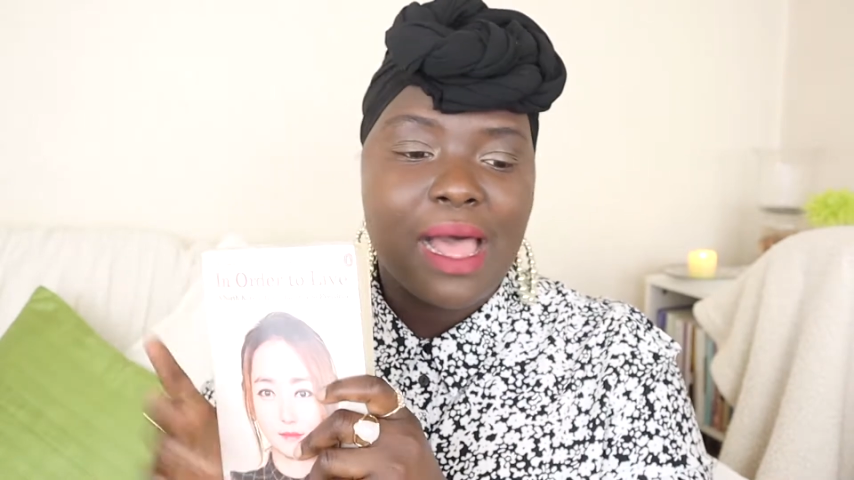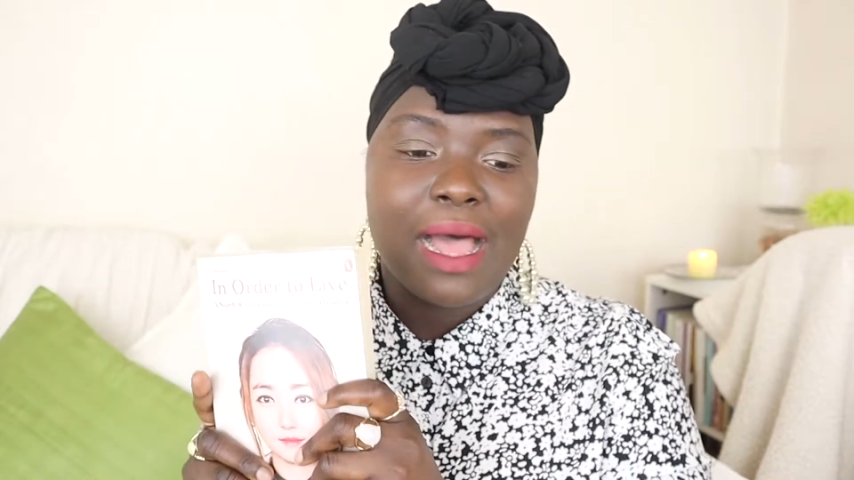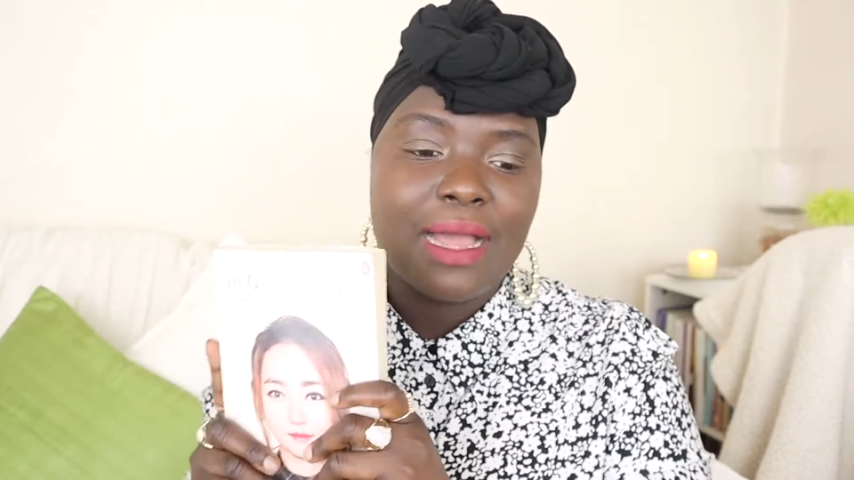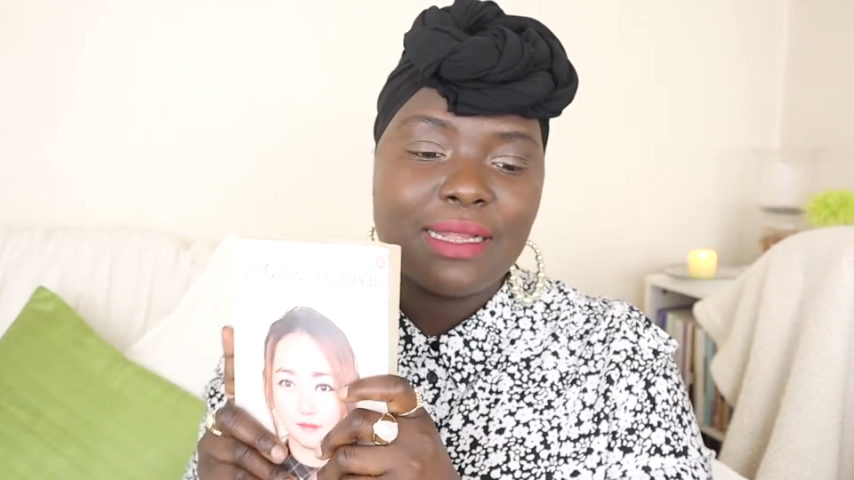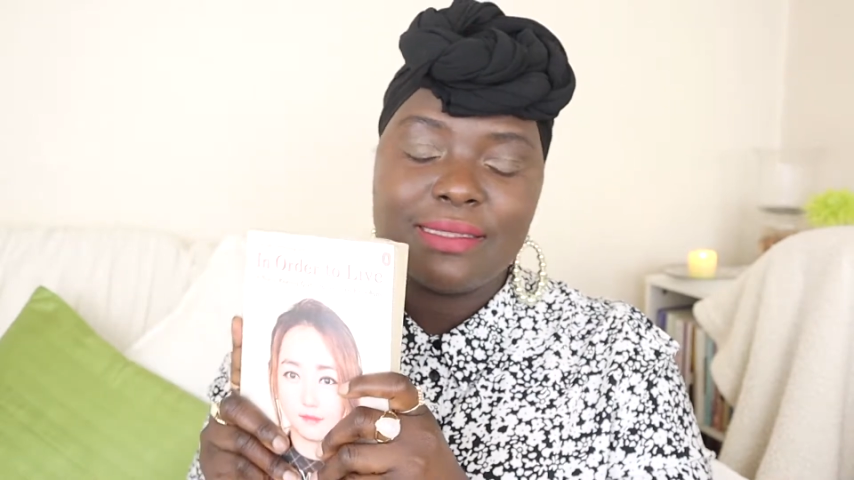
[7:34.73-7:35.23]

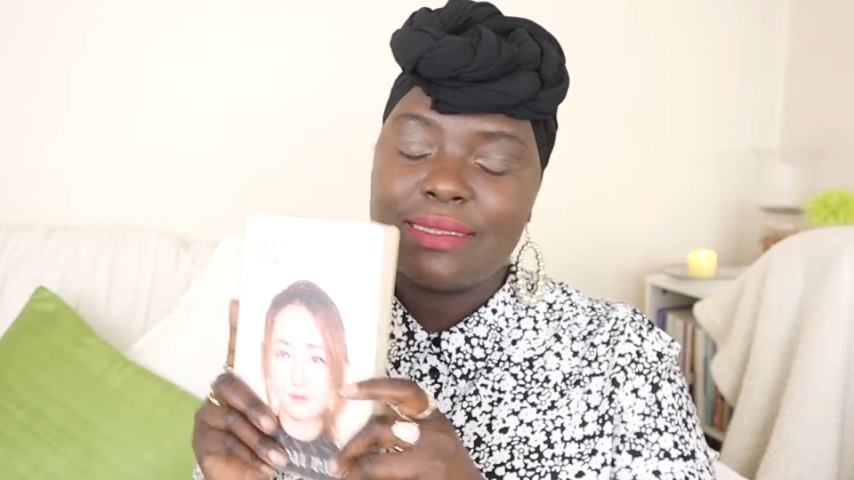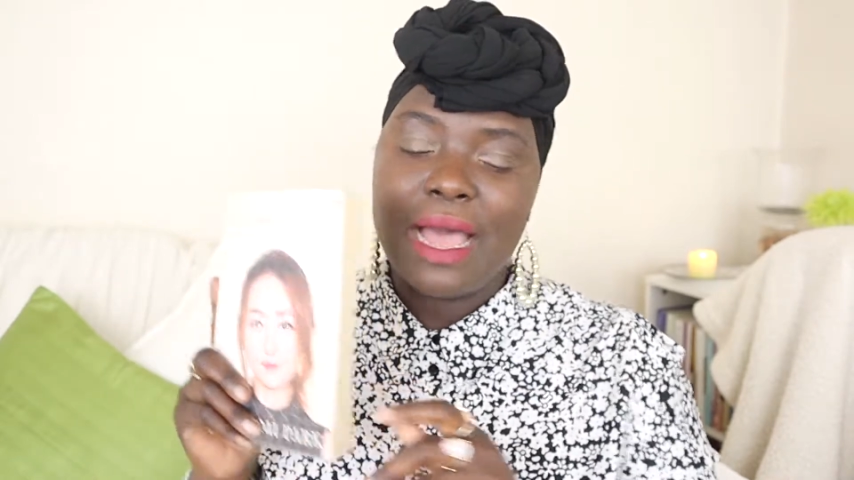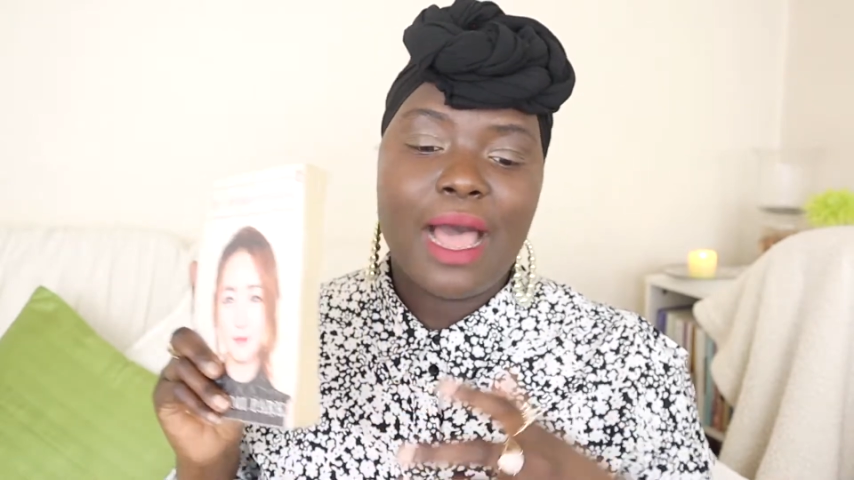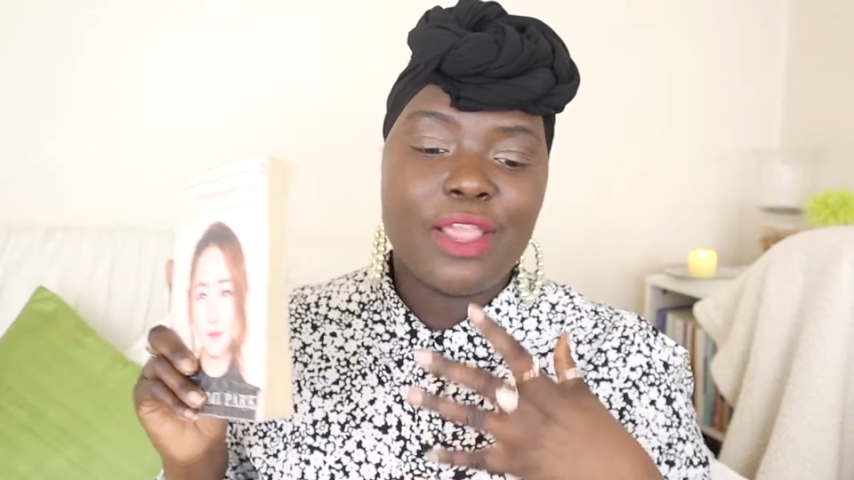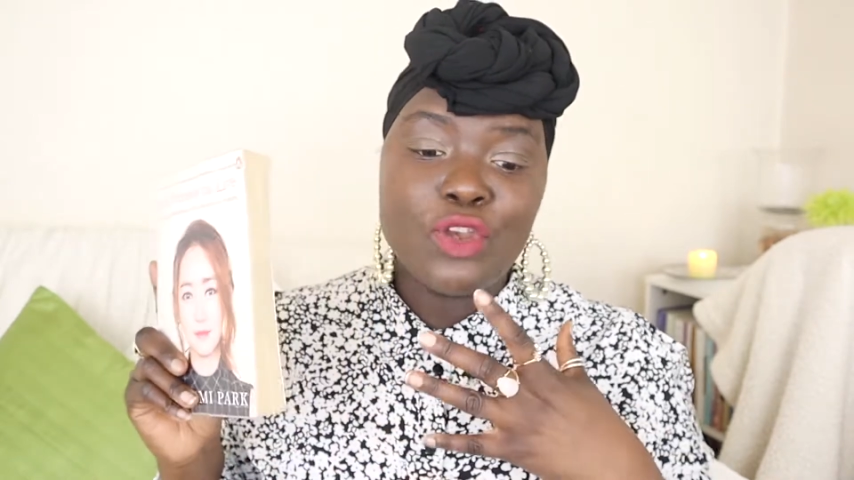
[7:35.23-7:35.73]
and
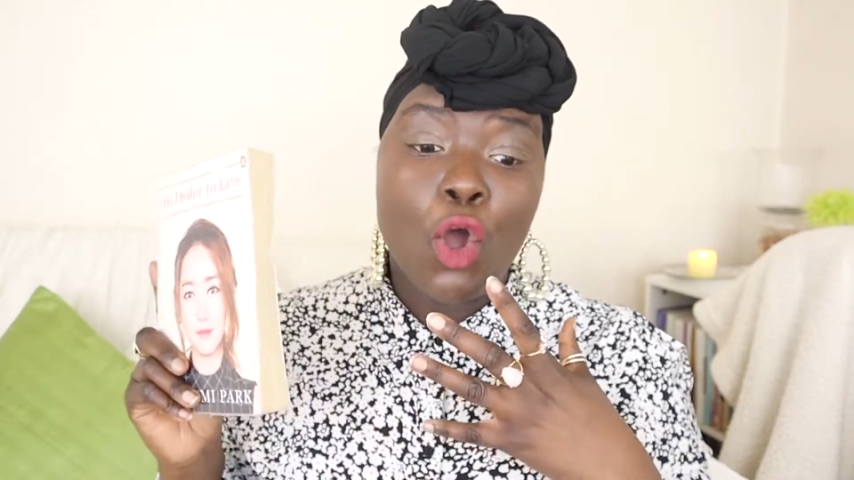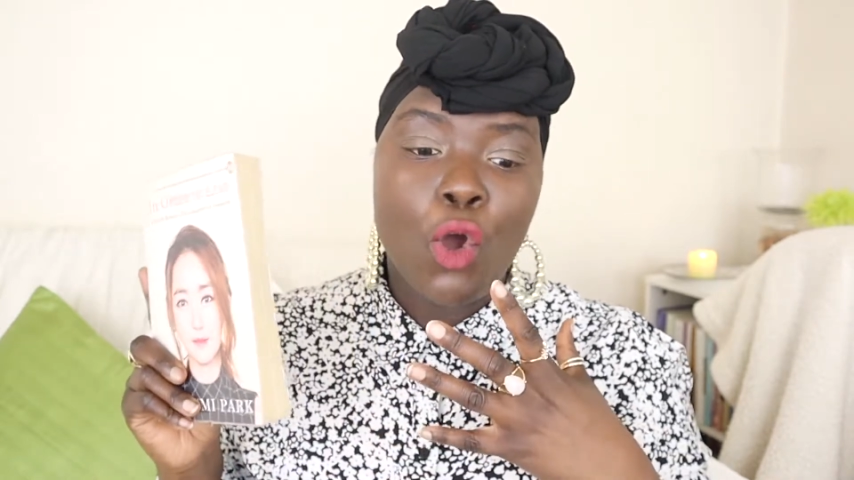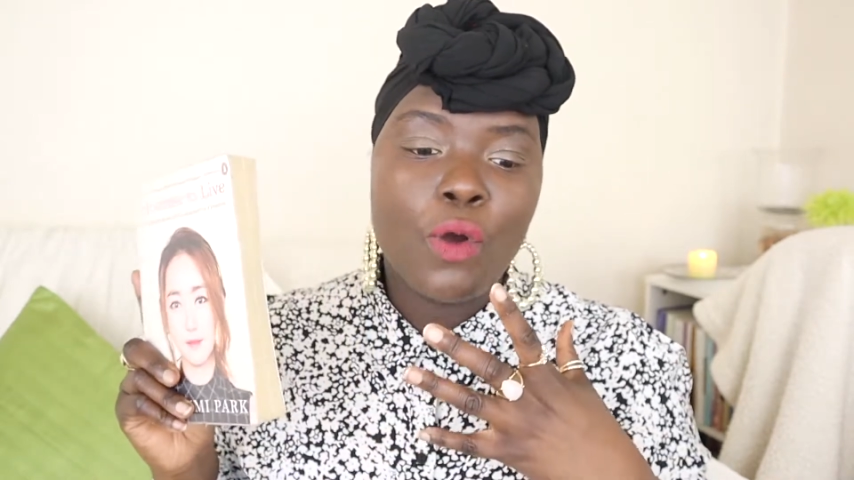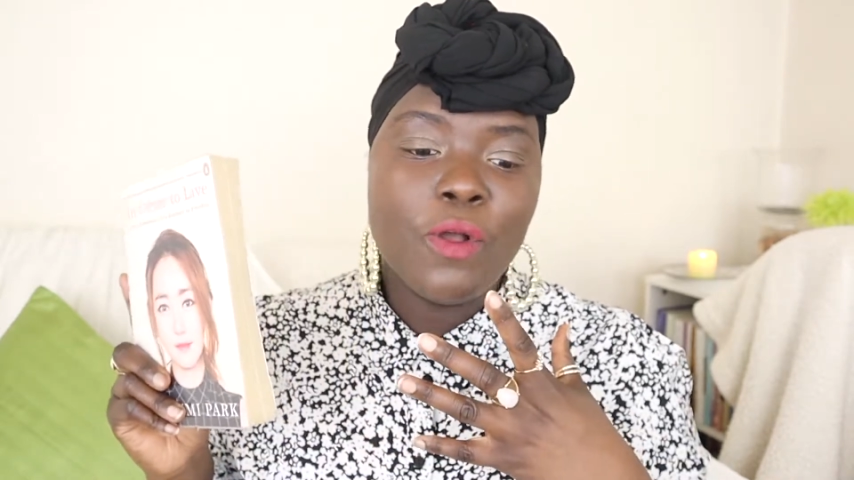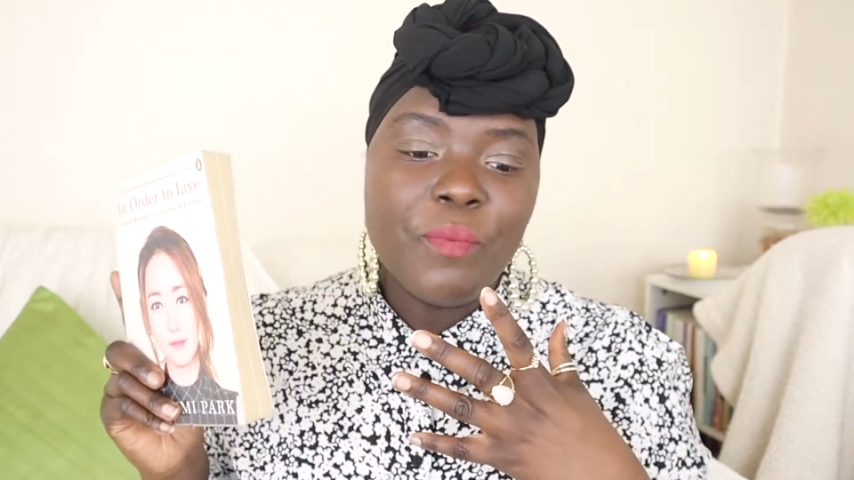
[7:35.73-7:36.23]
I
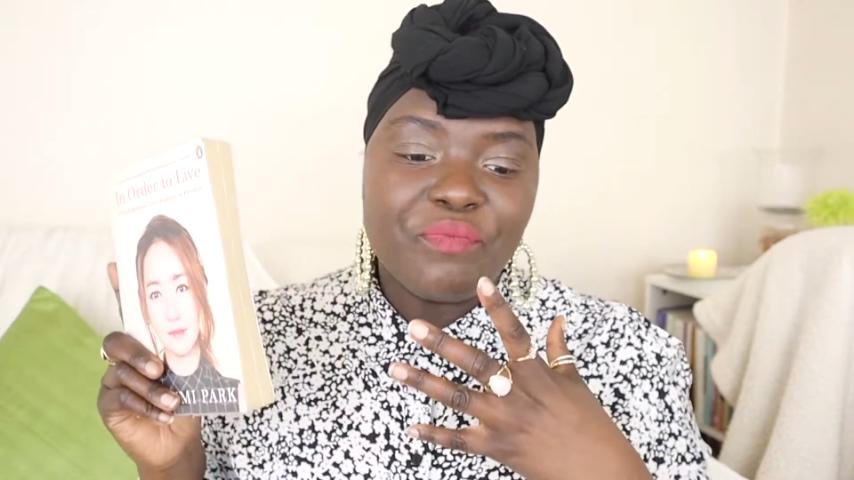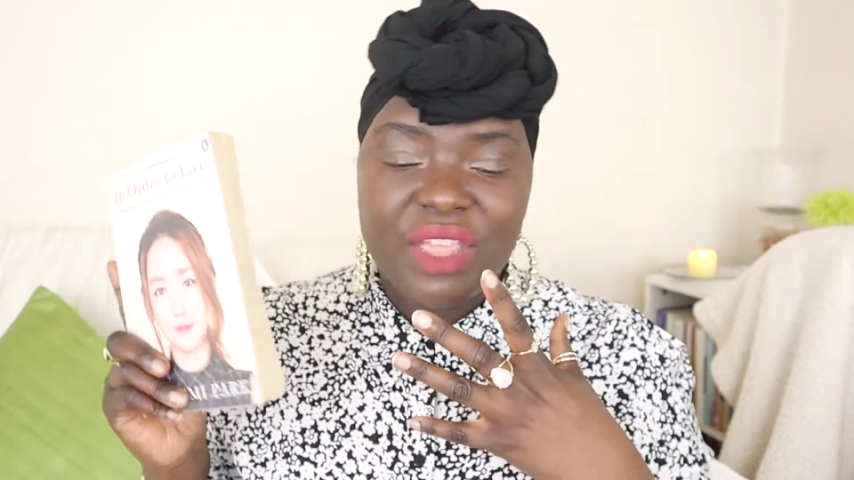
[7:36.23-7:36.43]
know